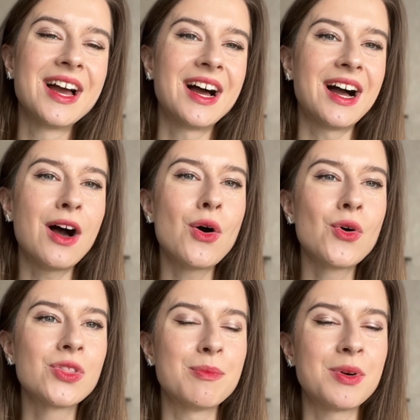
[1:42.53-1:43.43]
how
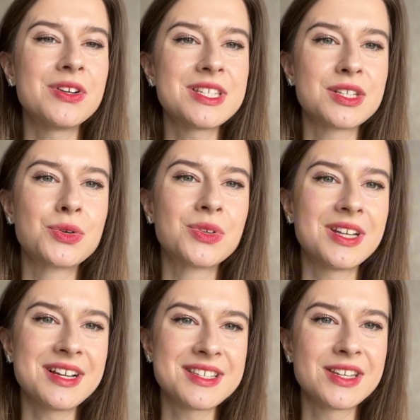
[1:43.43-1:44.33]
the person who
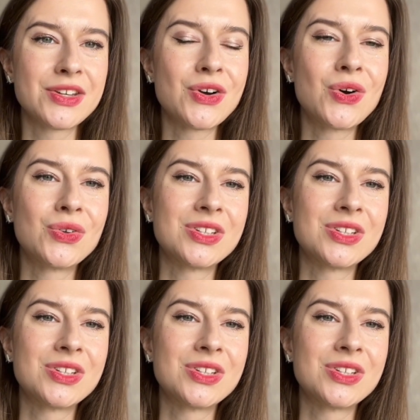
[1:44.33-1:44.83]
doesn't know